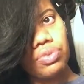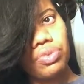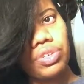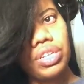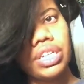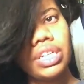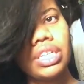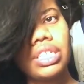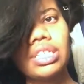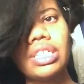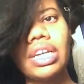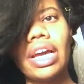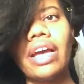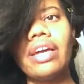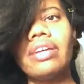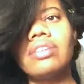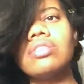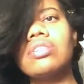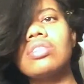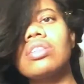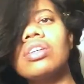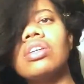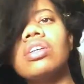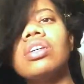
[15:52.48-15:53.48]
a freaking
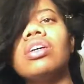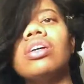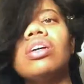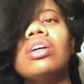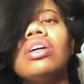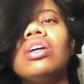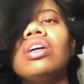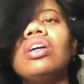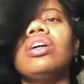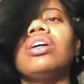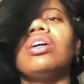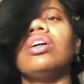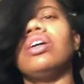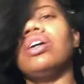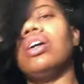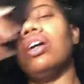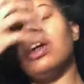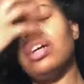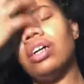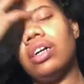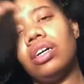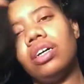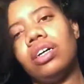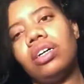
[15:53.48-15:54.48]
task.
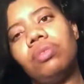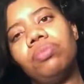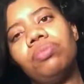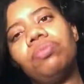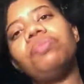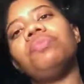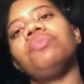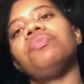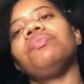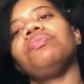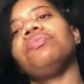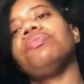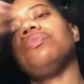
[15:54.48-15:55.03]
In